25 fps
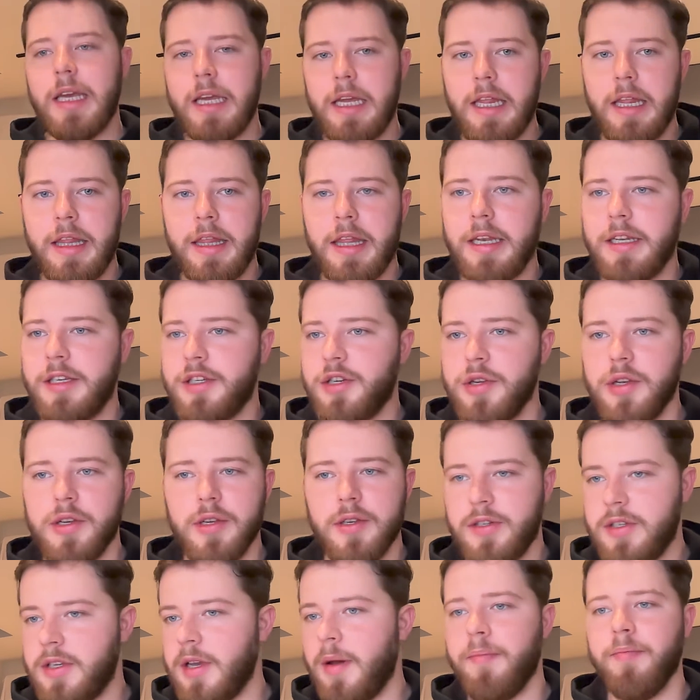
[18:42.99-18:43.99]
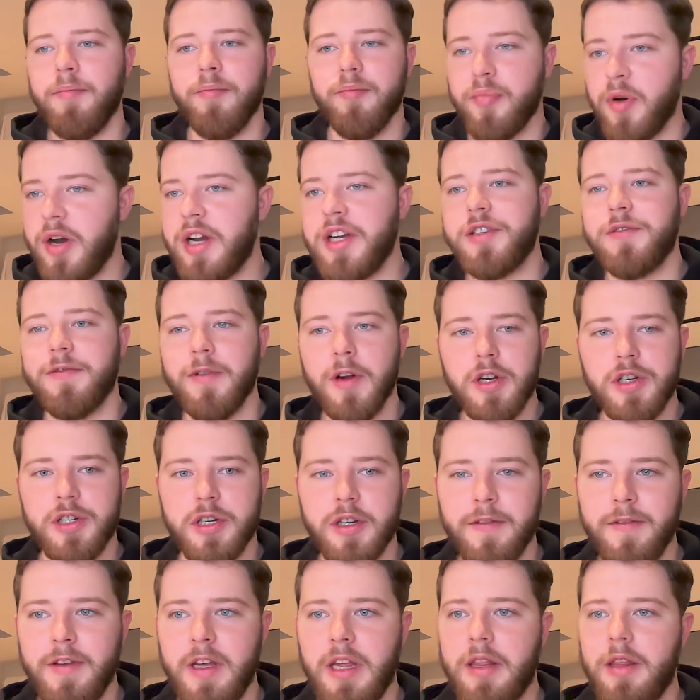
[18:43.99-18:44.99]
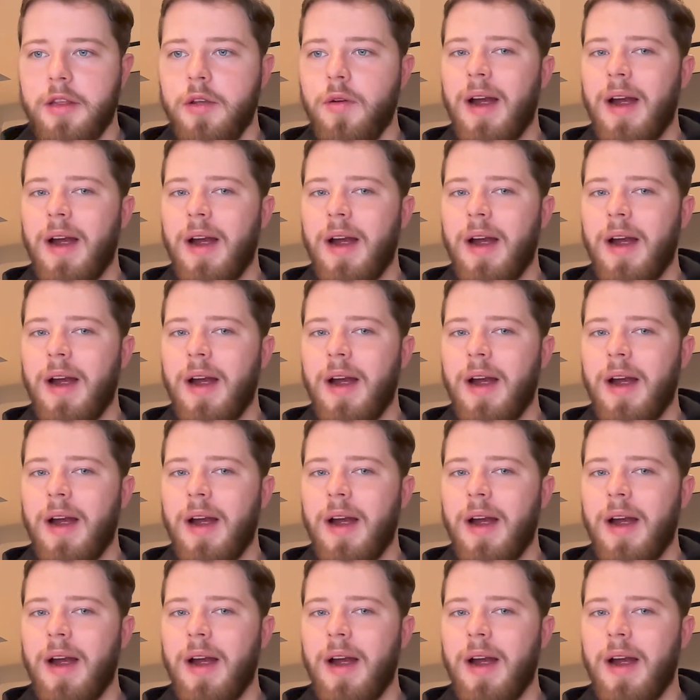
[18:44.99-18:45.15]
ETH into some bridge version of ETH.